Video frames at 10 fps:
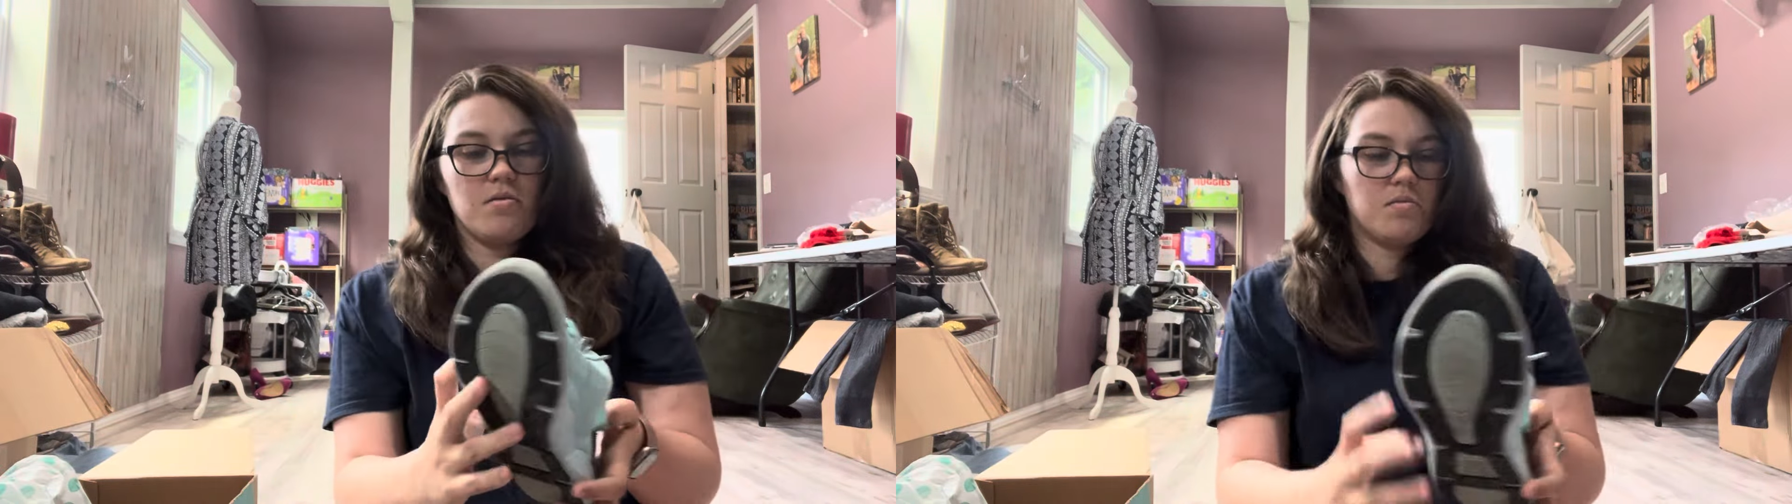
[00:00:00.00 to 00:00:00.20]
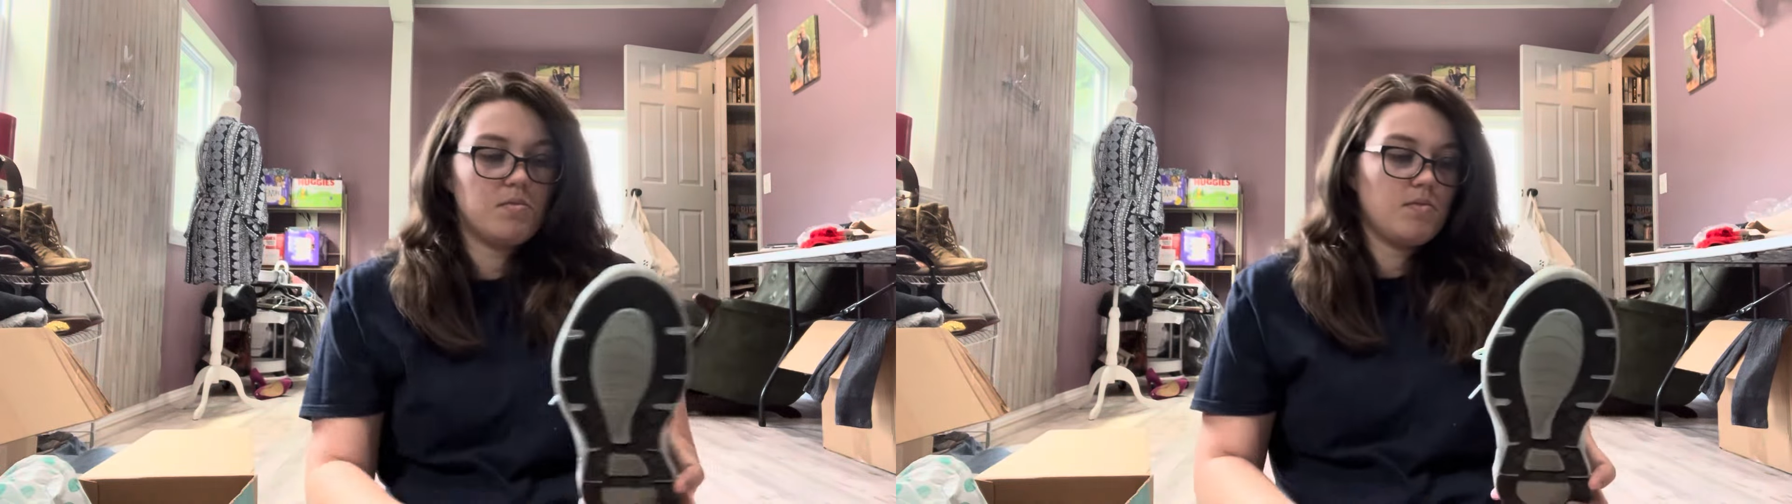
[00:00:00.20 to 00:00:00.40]

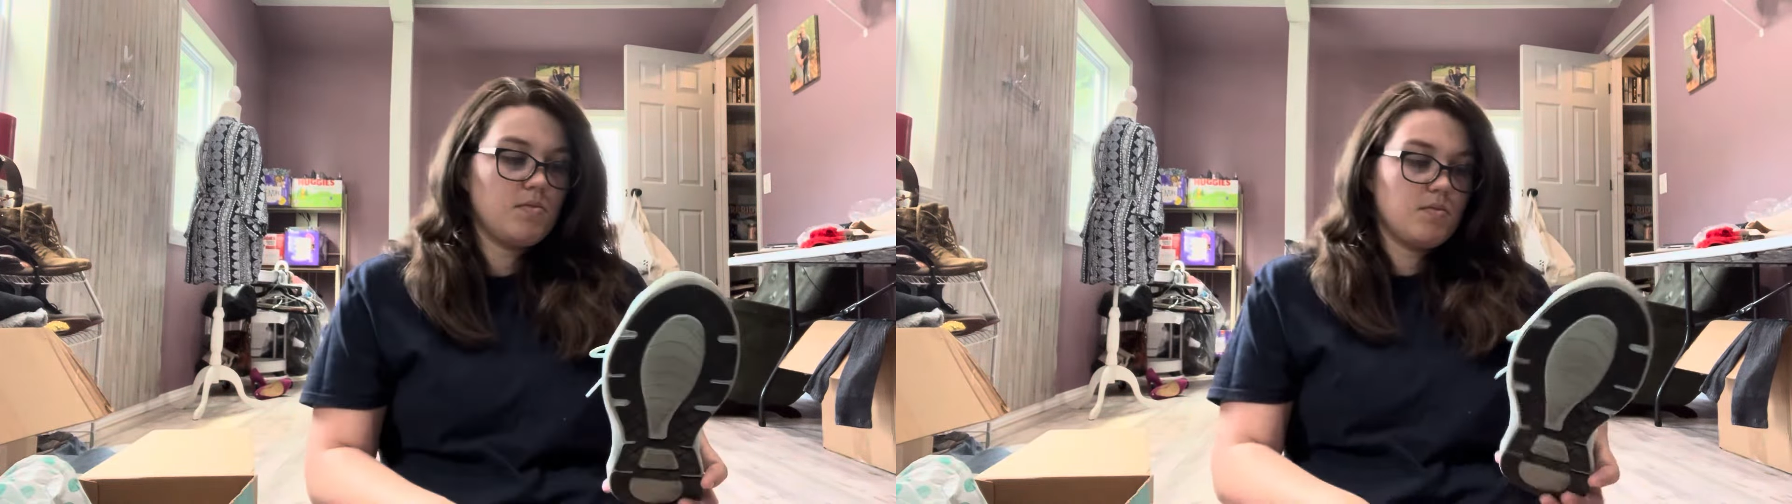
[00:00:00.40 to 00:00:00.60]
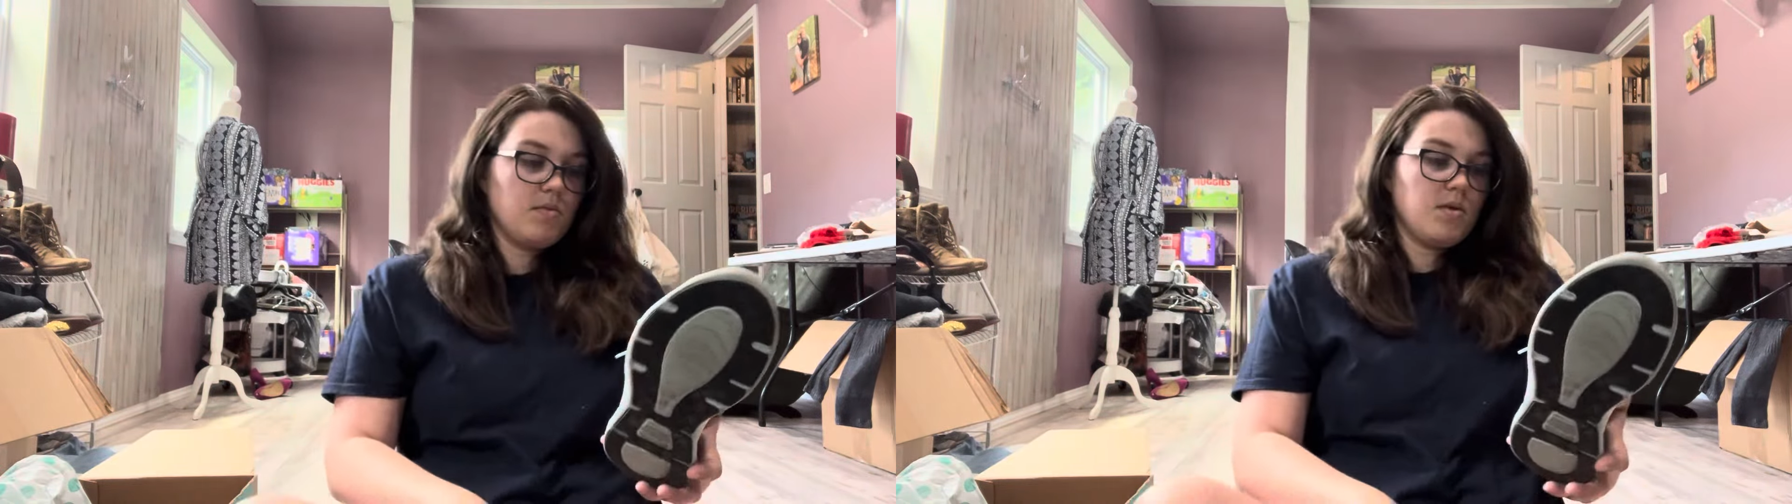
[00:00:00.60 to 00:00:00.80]

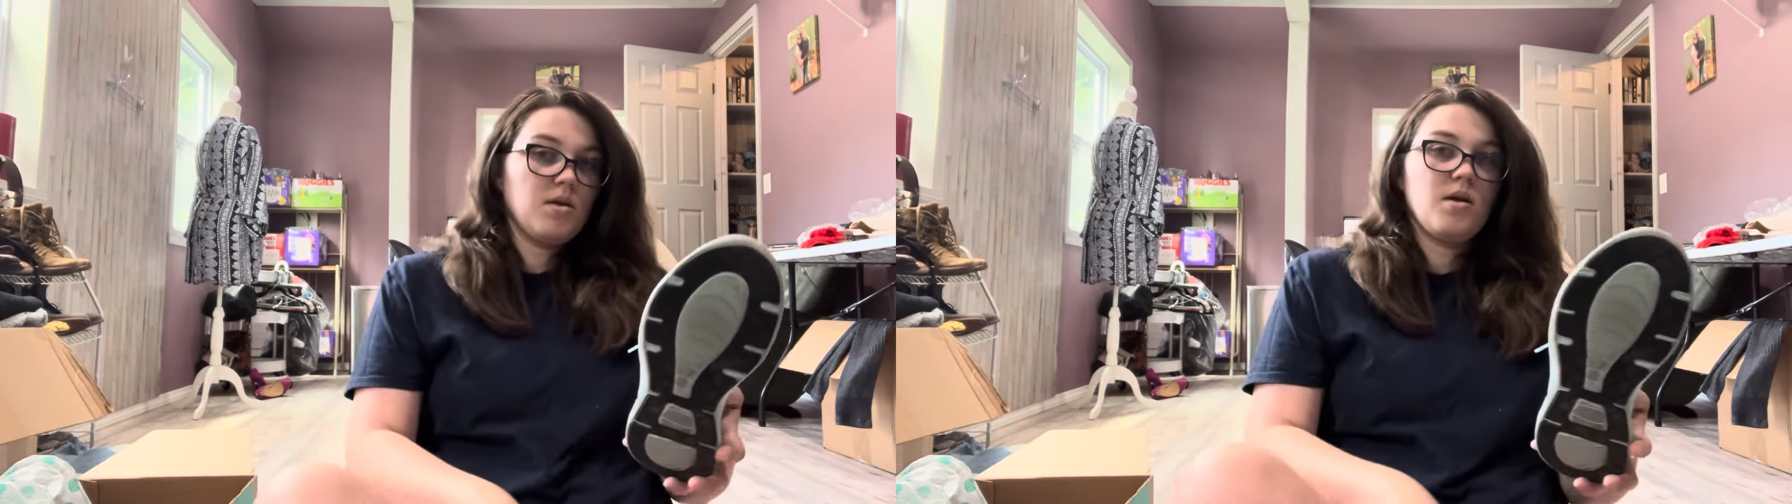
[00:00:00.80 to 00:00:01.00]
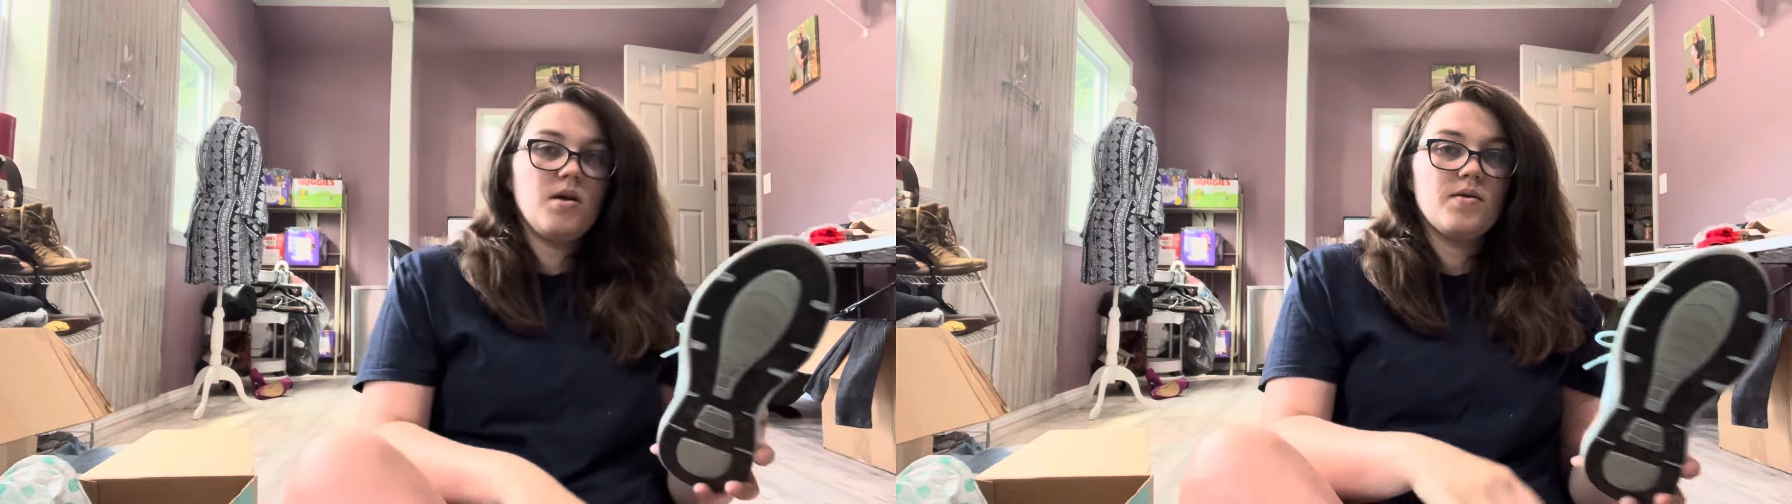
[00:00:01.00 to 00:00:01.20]

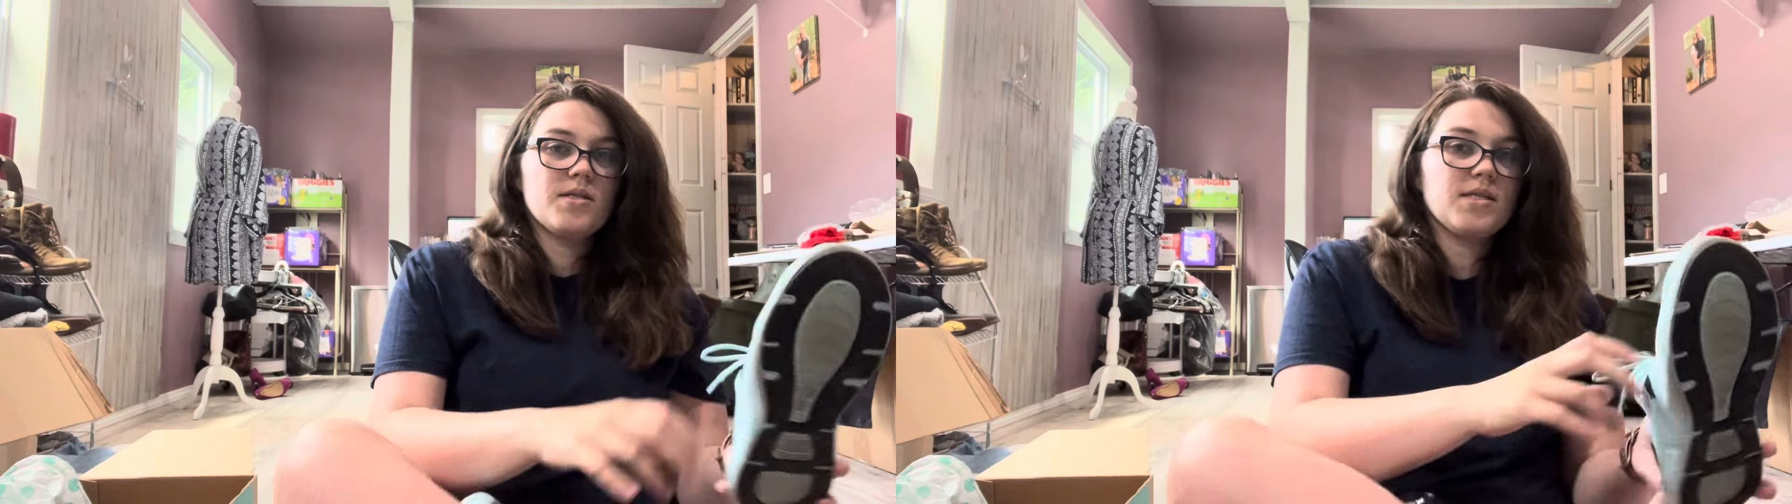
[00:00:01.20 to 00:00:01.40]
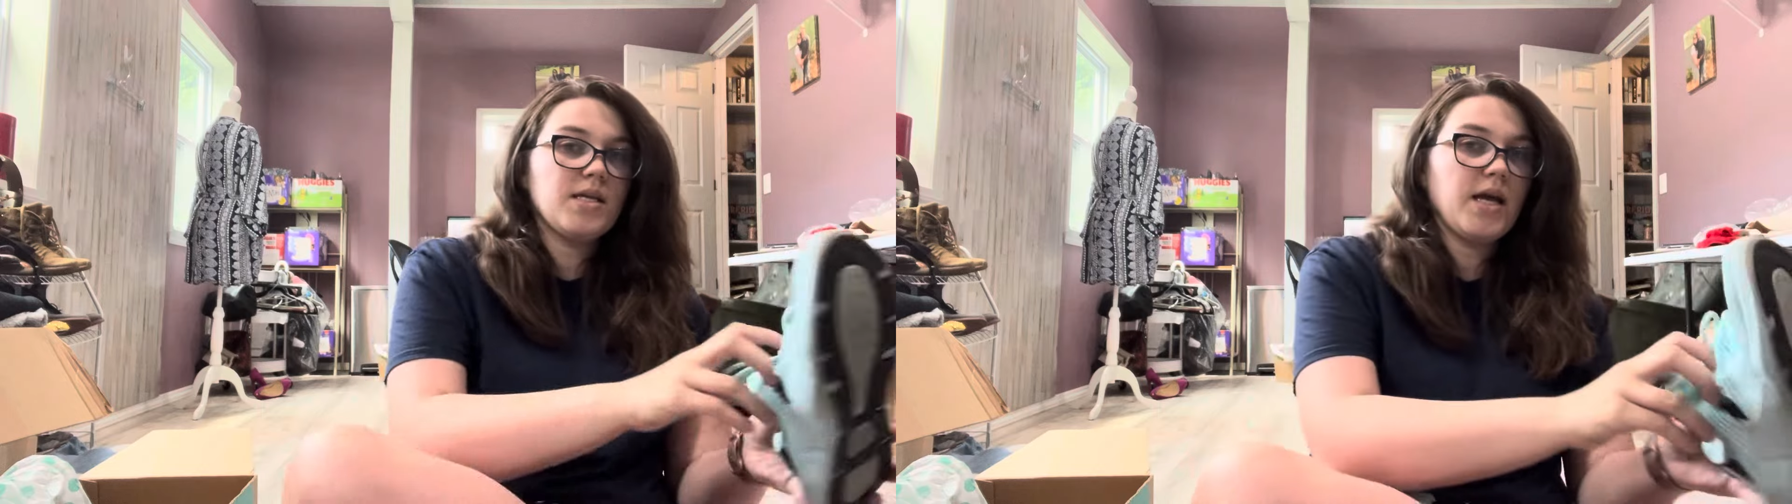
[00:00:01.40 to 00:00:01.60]
I was
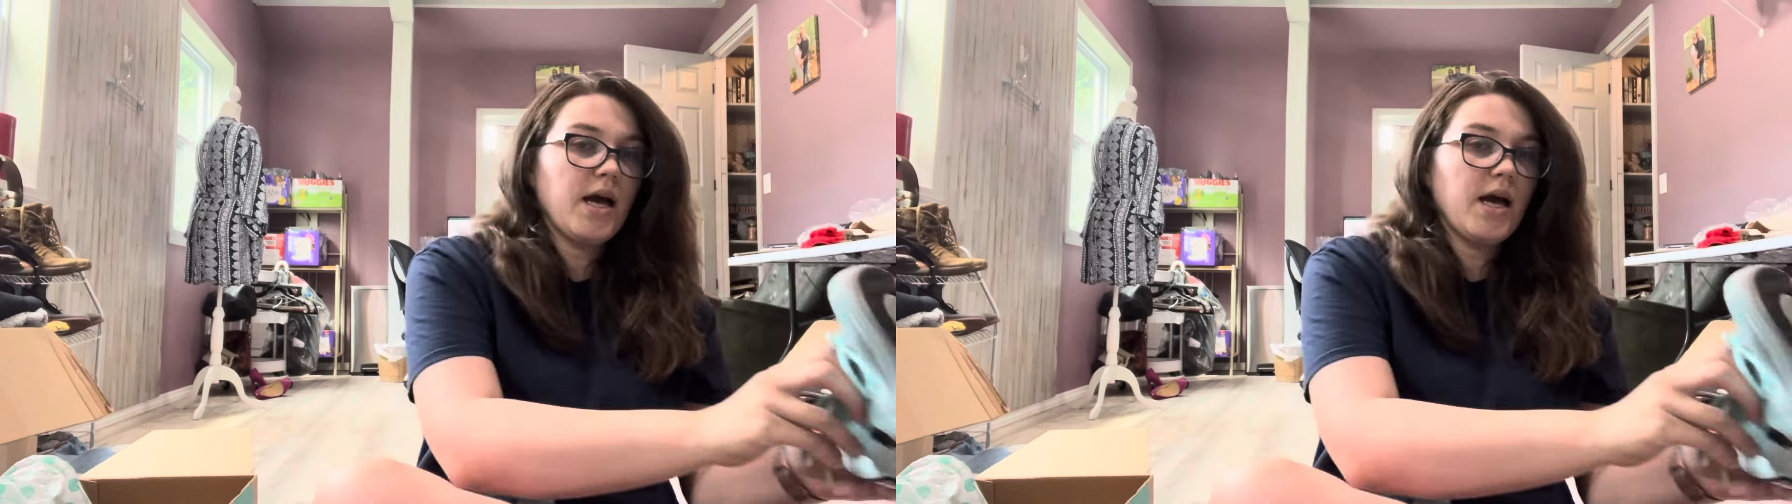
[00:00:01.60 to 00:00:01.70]
gonna say,